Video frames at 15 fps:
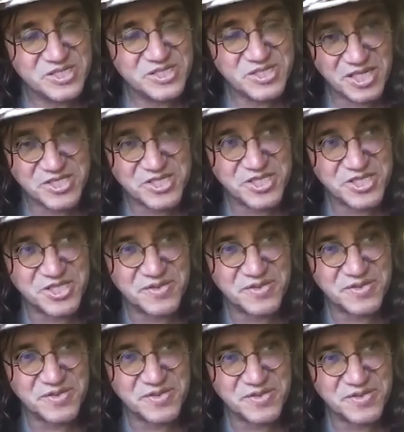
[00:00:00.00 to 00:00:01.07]
such a
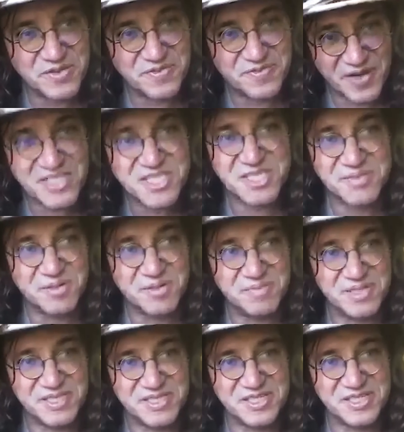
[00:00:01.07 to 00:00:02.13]
defensible
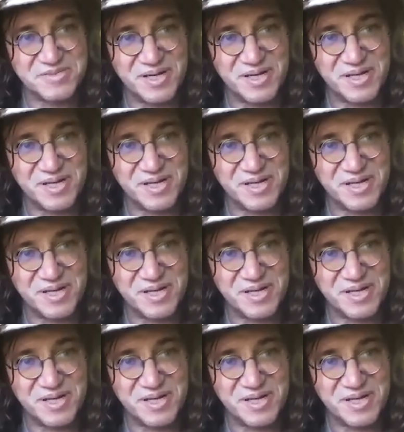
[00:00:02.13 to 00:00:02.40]
business